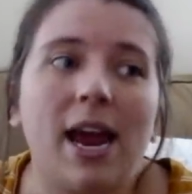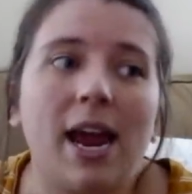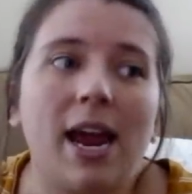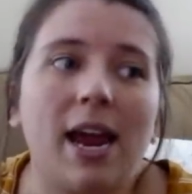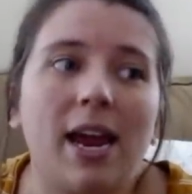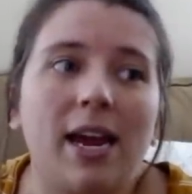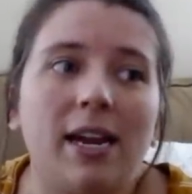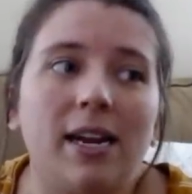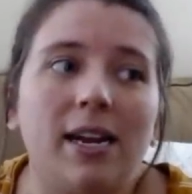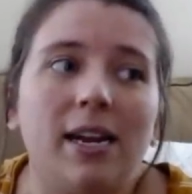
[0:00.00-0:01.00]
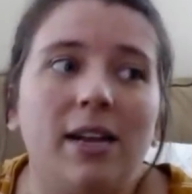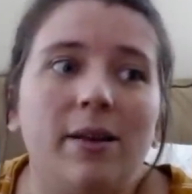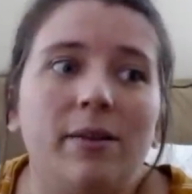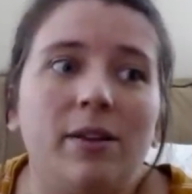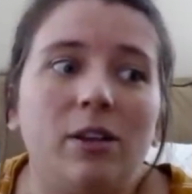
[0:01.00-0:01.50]
And
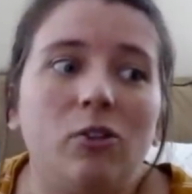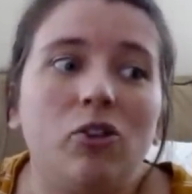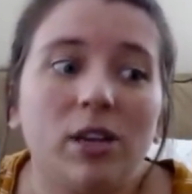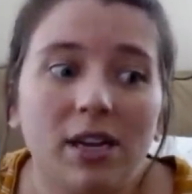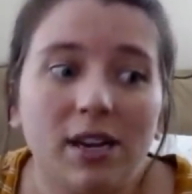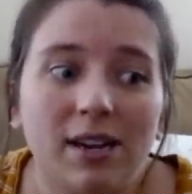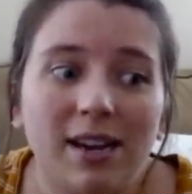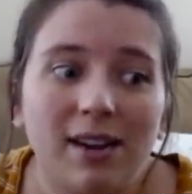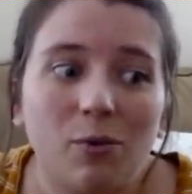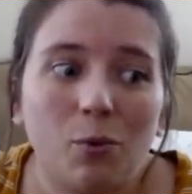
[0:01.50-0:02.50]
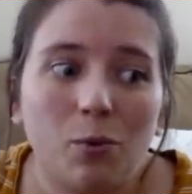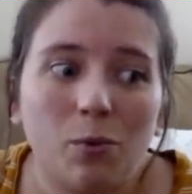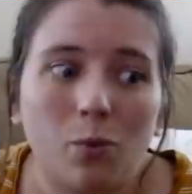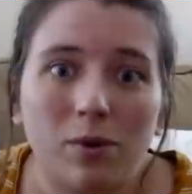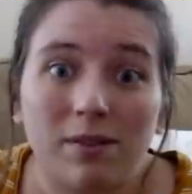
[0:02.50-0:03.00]
Eugenia
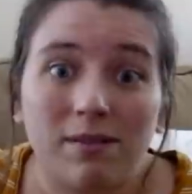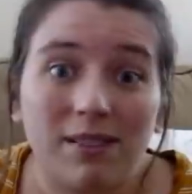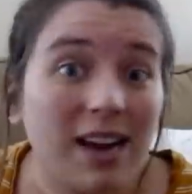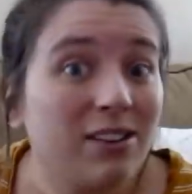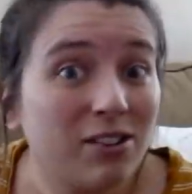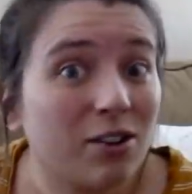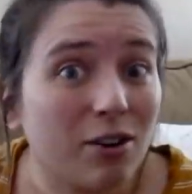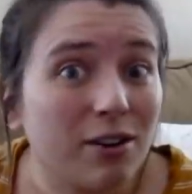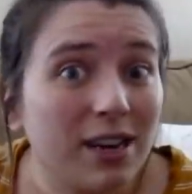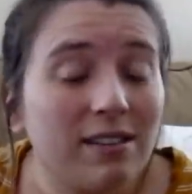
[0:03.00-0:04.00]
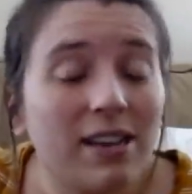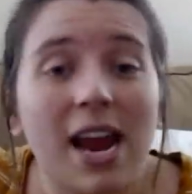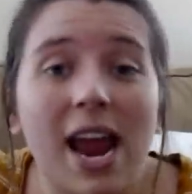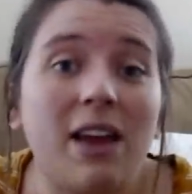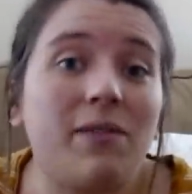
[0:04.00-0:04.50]
was nice to her and said,
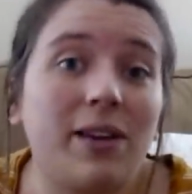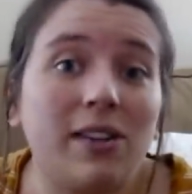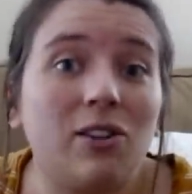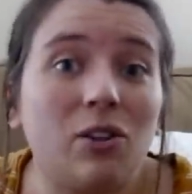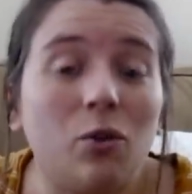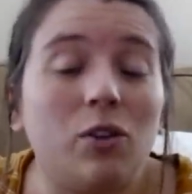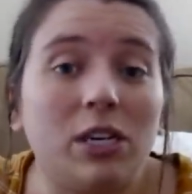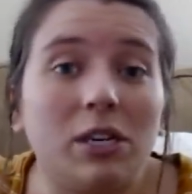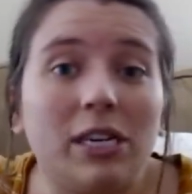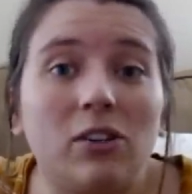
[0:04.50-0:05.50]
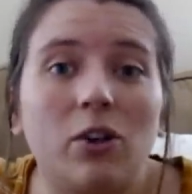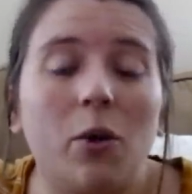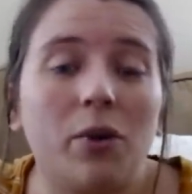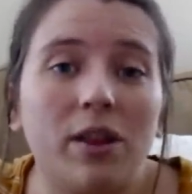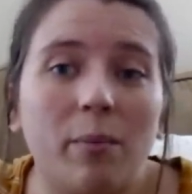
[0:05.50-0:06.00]
hey, if it gets too serious,
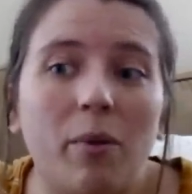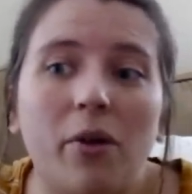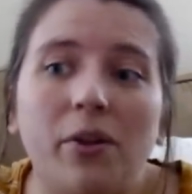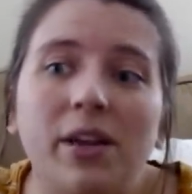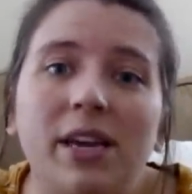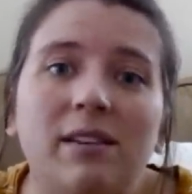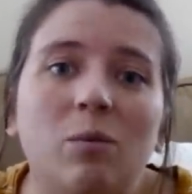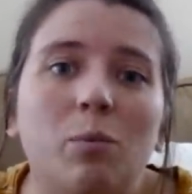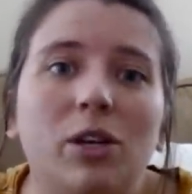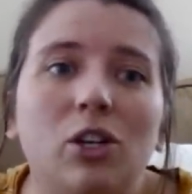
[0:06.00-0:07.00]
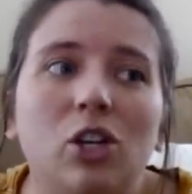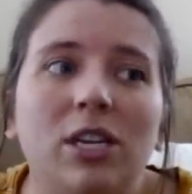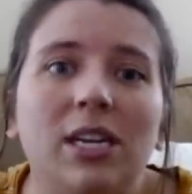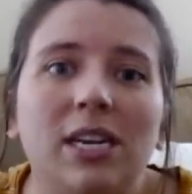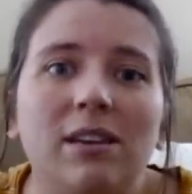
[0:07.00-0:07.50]
go to the police. But she
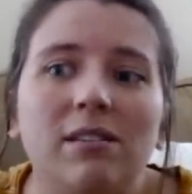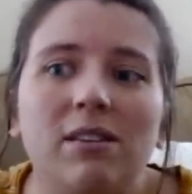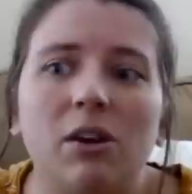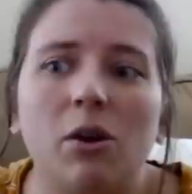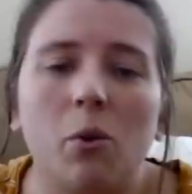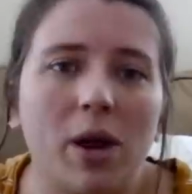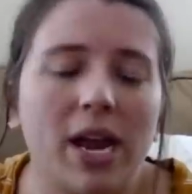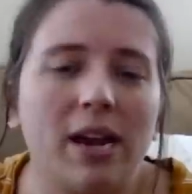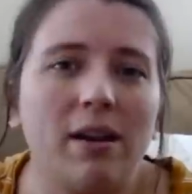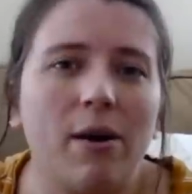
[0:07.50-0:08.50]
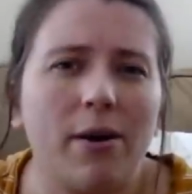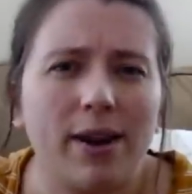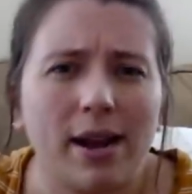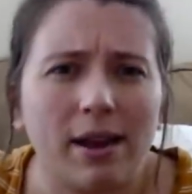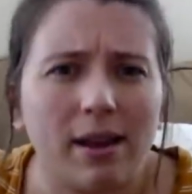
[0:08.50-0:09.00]
didn't zero in
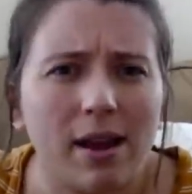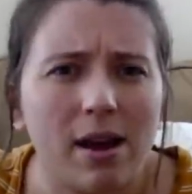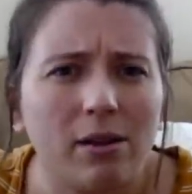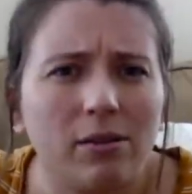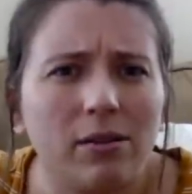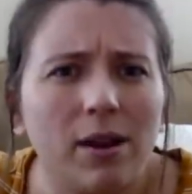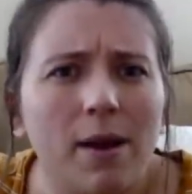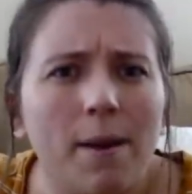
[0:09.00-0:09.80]
on anything else.